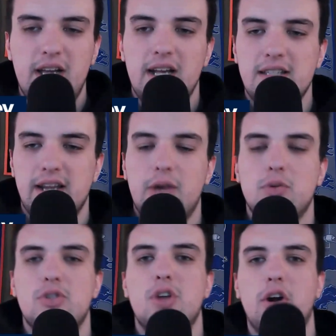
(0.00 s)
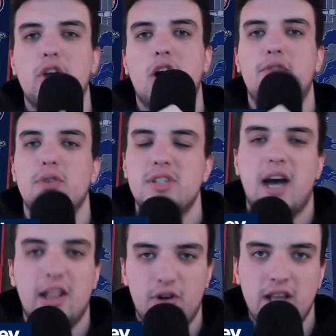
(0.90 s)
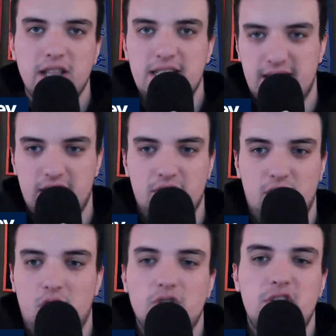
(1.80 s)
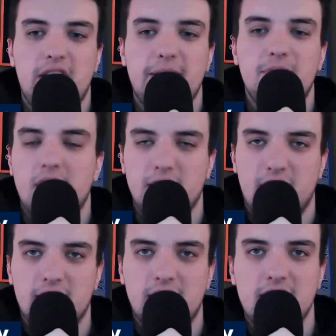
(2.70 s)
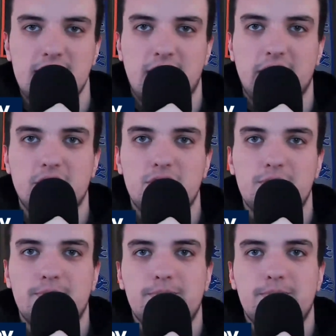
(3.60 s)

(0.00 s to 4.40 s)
And today we're starting off with Tyler Alexander, all today on Locked On Tigers.